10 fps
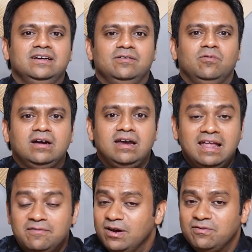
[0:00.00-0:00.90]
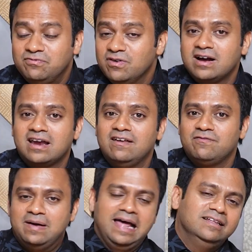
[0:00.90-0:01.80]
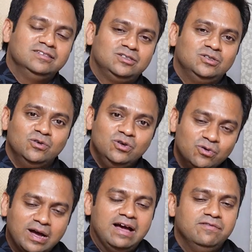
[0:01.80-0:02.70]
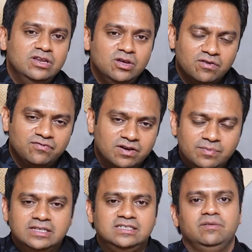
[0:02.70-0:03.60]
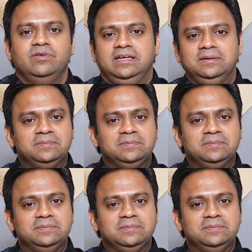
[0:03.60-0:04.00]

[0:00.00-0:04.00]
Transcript: what level of work-life balance do you have in your firm in Germany?